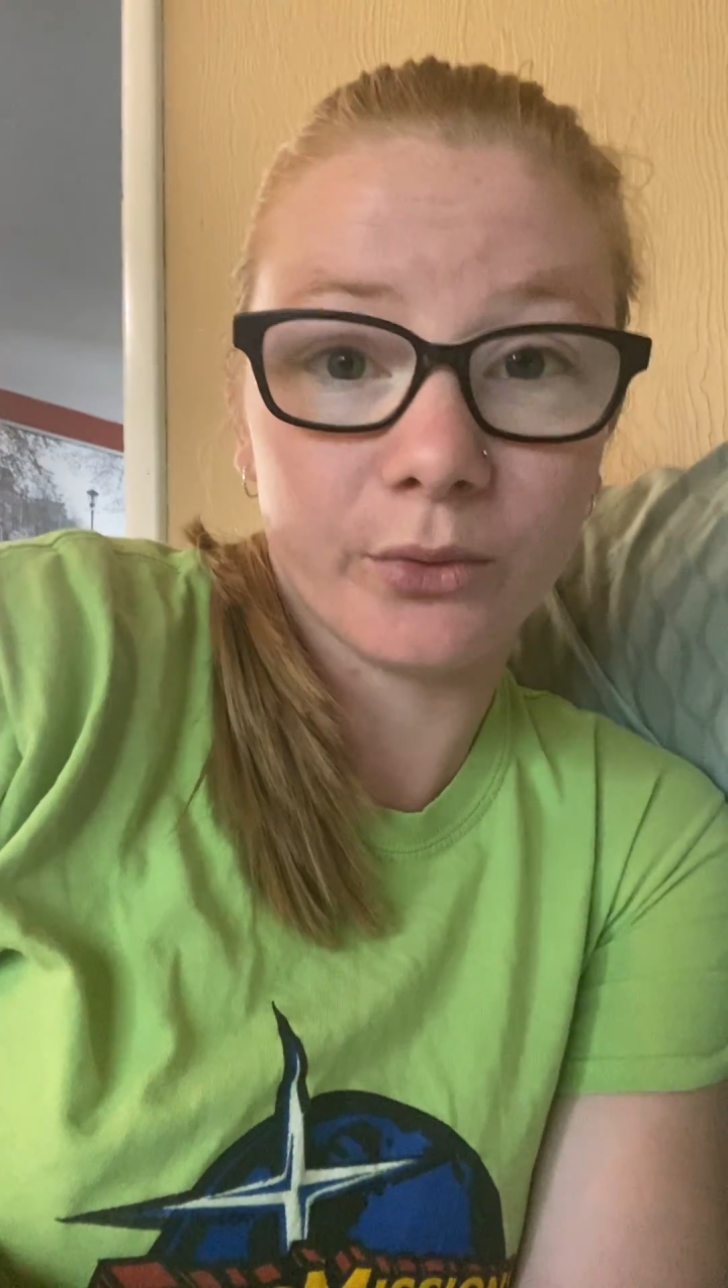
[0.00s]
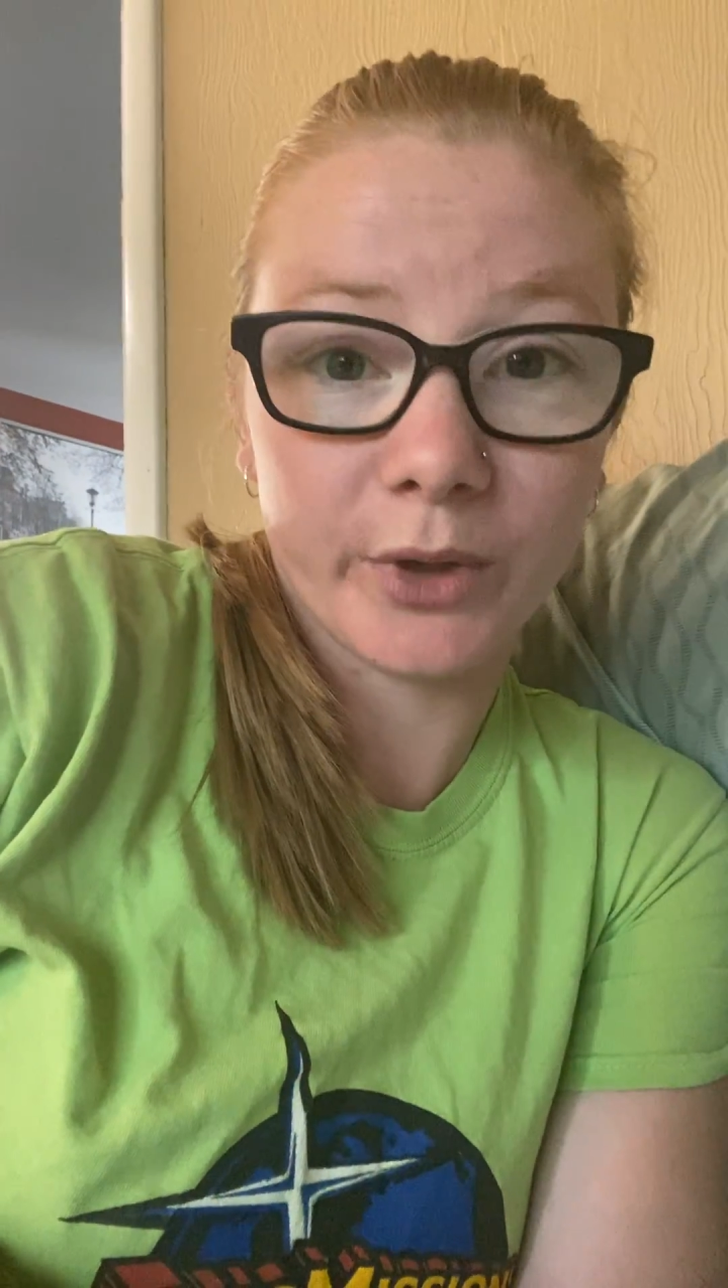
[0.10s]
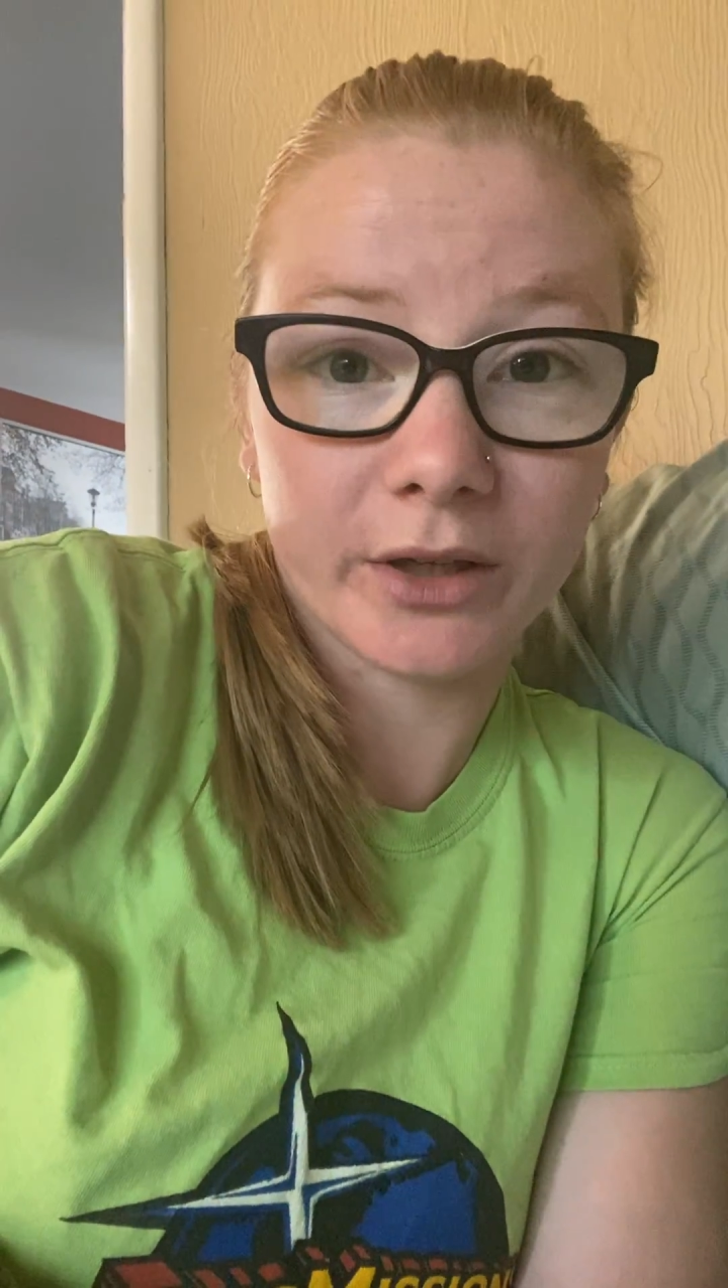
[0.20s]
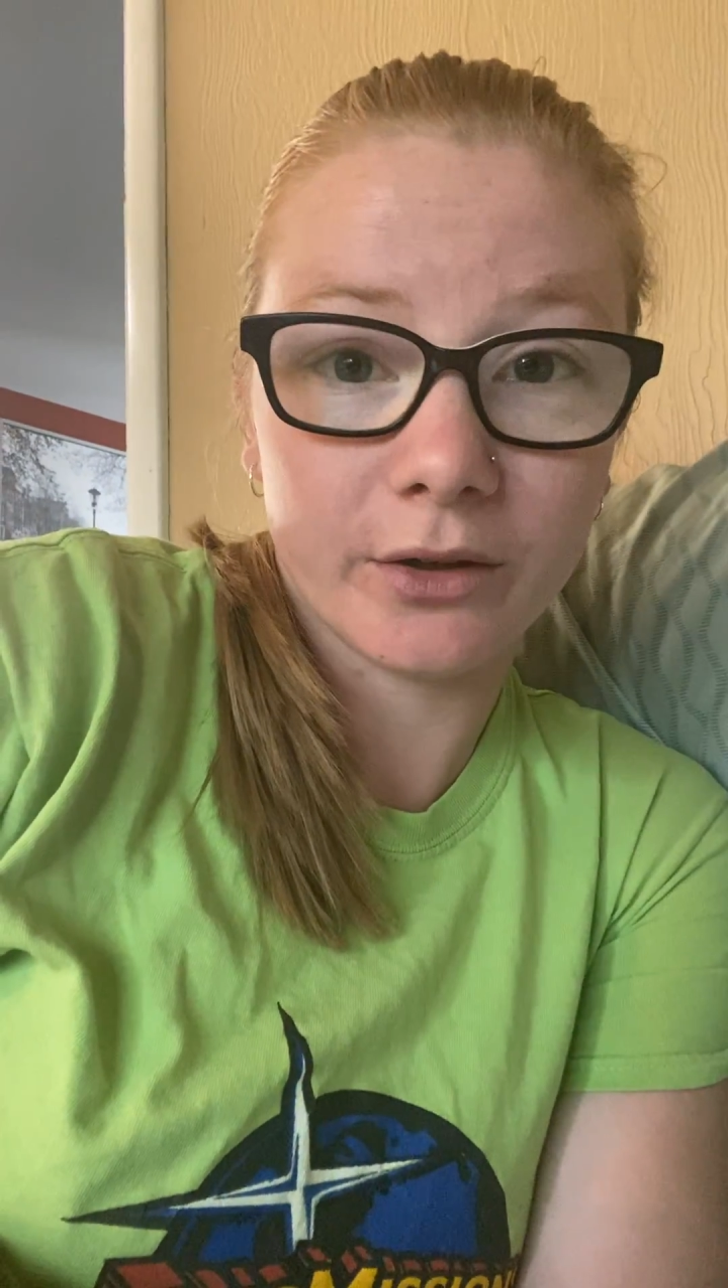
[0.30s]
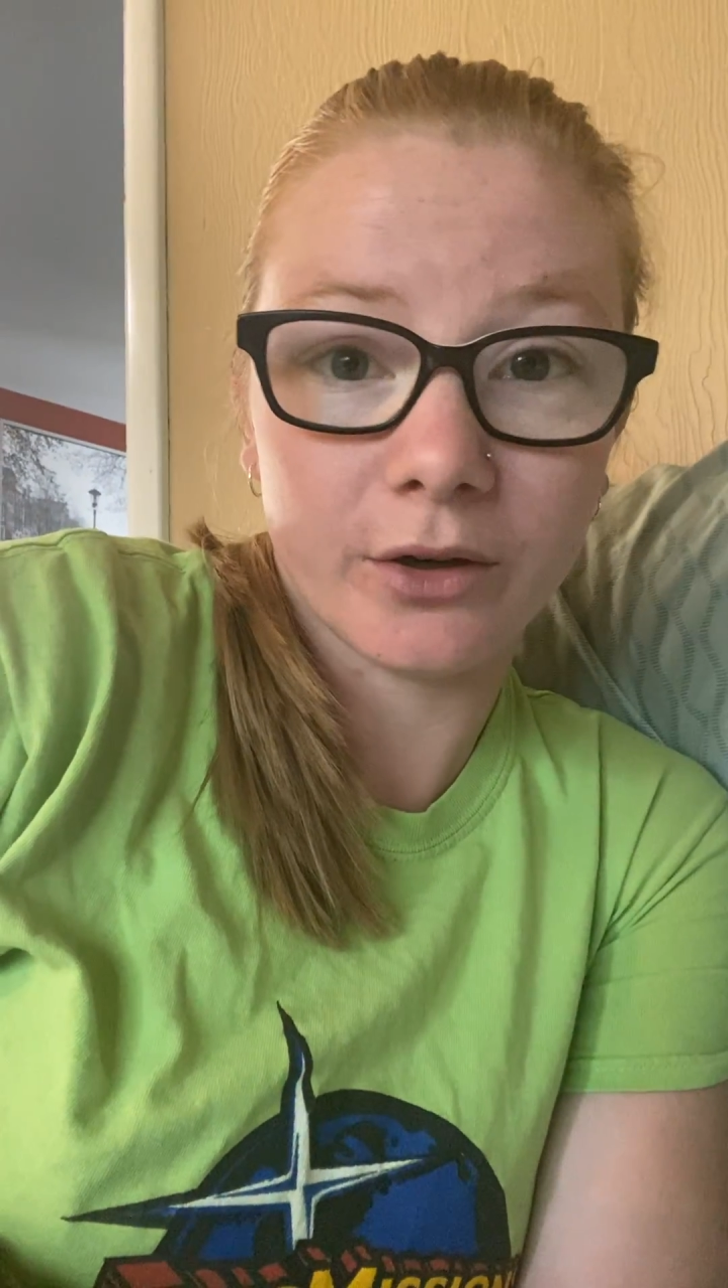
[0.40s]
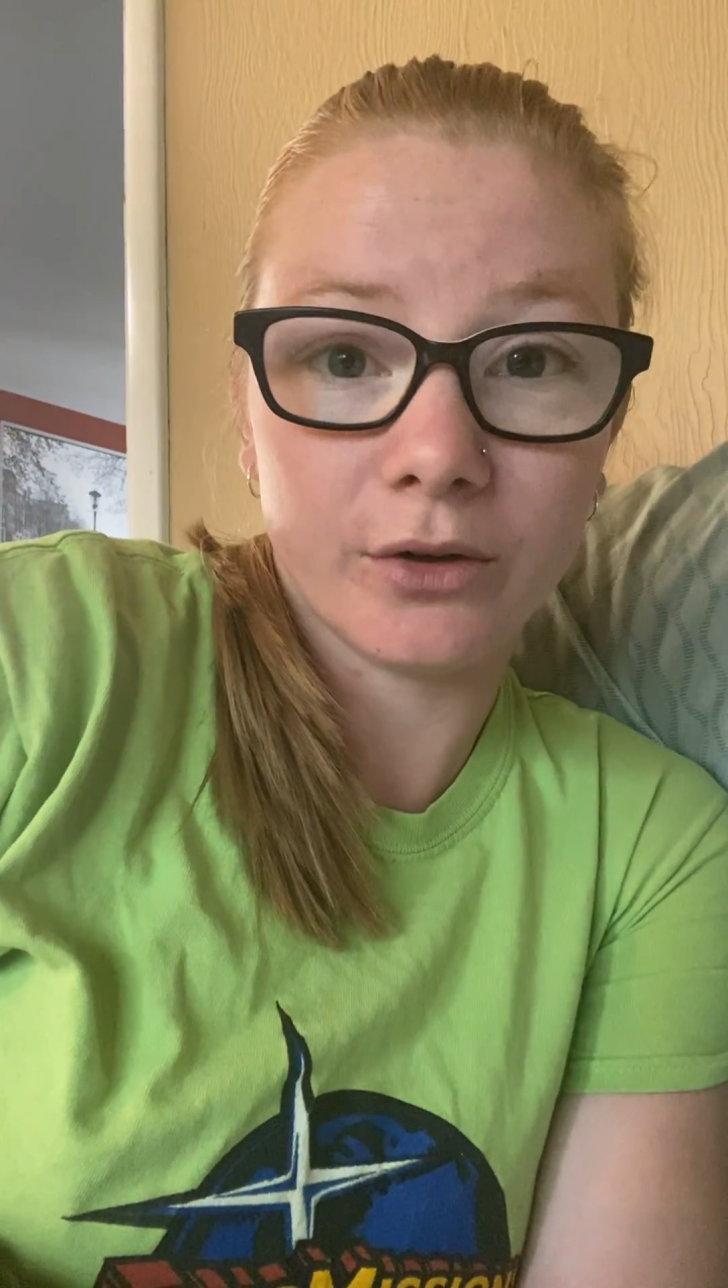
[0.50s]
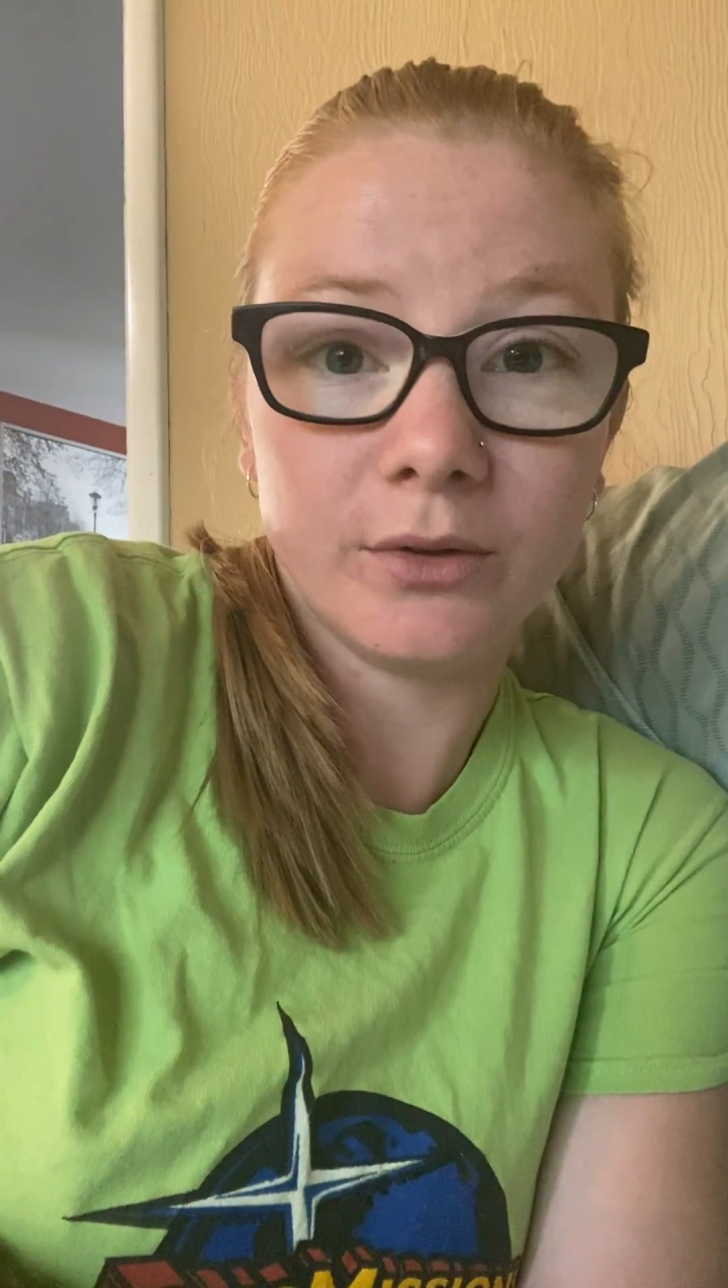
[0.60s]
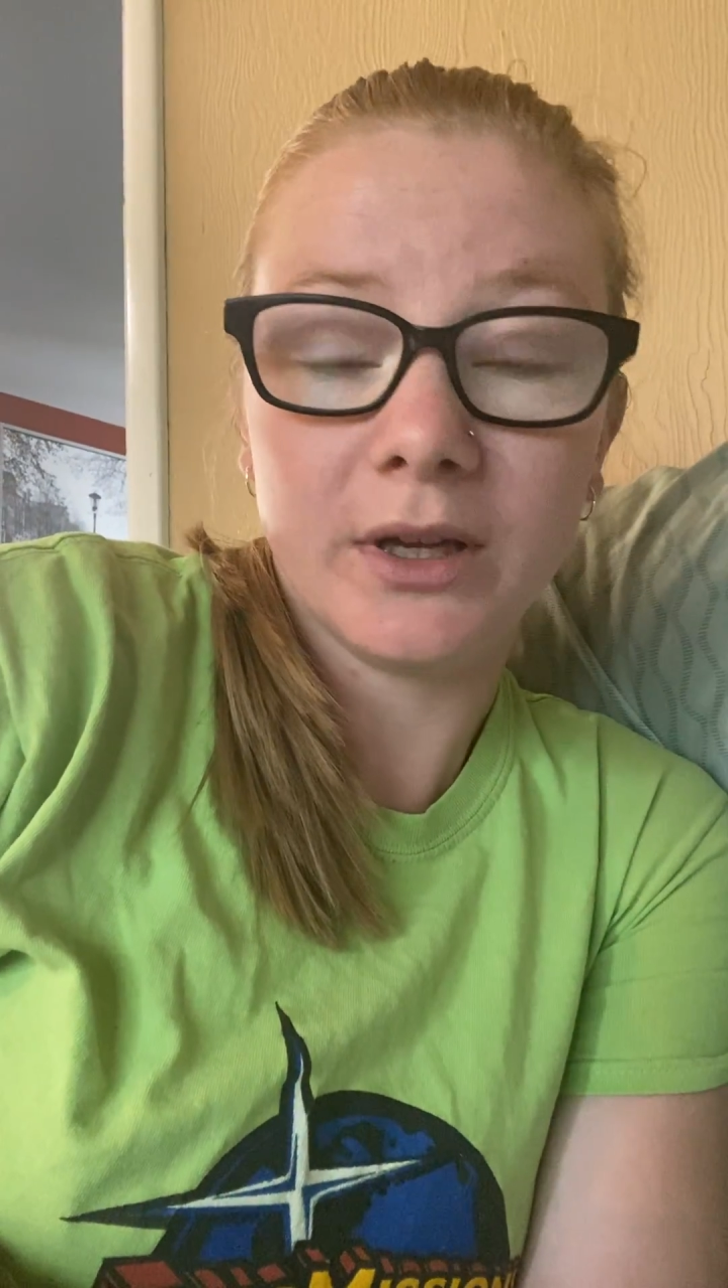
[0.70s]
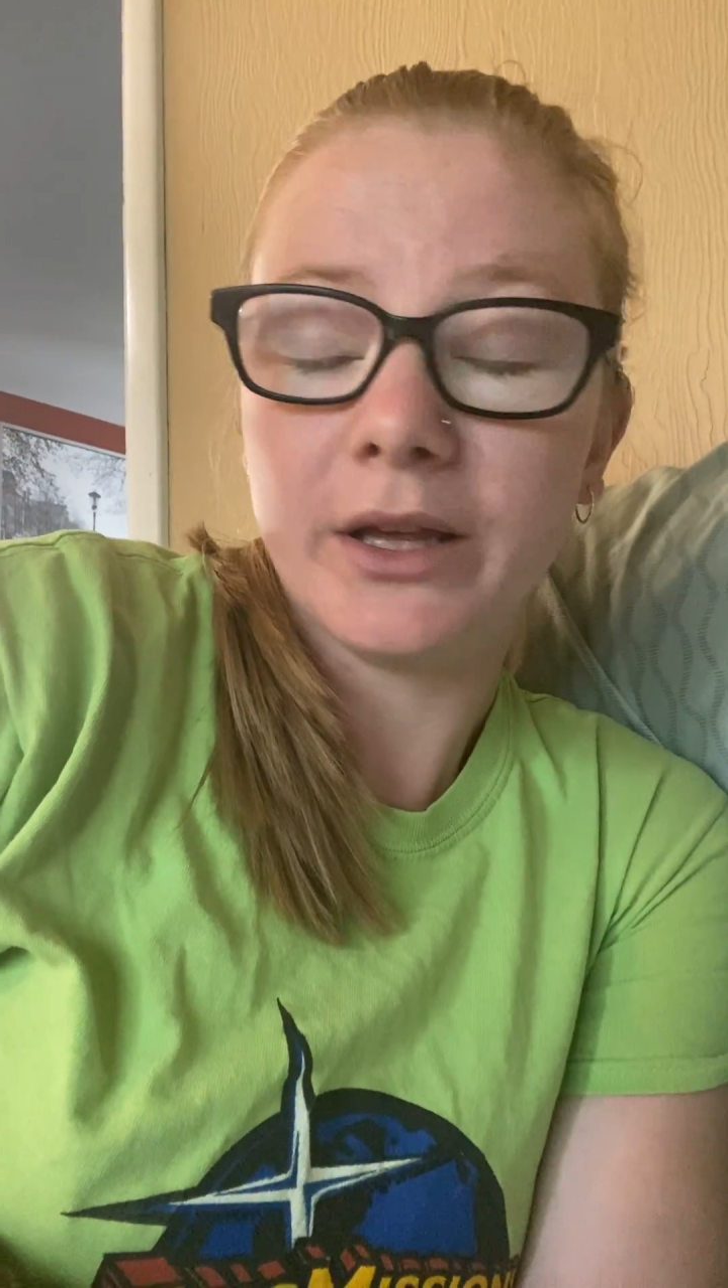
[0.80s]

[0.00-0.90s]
week ago.